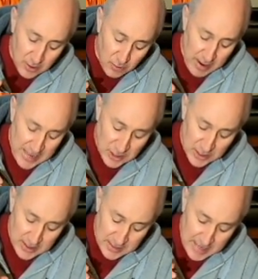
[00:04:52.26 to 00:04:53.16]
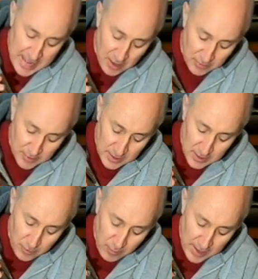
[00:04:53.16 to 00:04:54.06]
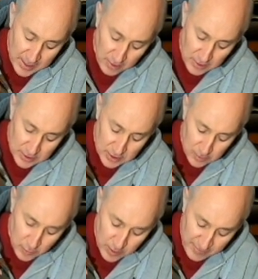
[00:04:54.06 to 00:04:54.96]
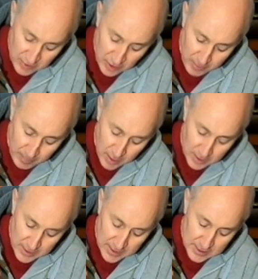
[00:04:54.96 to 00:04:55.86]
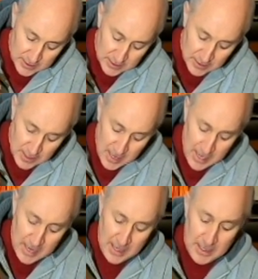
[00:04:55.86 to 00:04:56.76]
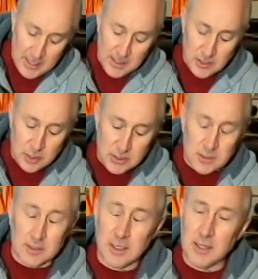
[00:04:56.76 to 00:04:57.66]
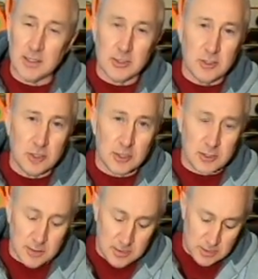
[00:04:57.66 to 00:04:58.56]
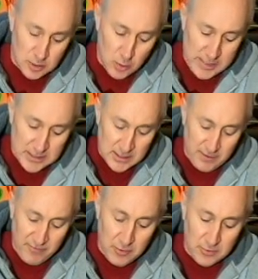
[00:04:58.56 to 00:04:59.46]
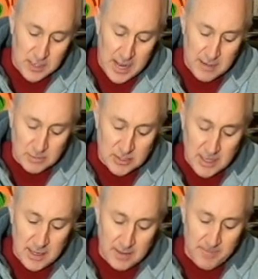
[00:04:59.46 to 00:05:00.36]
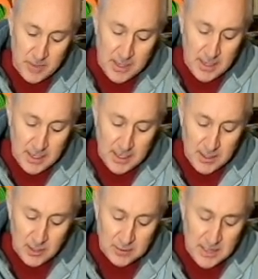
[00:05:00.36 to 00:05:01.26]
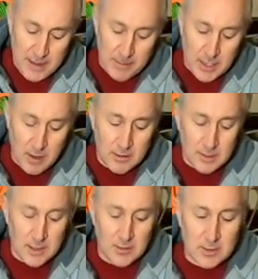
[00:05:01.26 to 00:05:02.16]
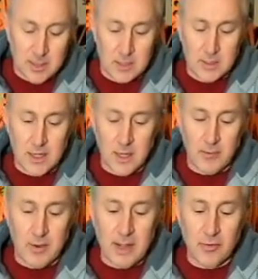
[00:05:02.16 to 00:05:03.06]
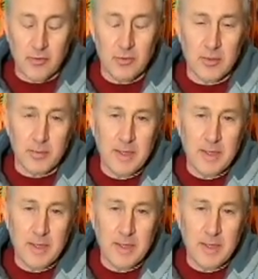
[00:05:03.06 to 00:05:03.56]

You ratchet it down right onto wherever your mark is, and then just squeeze it a few times, and in no time at all it'll cut right through the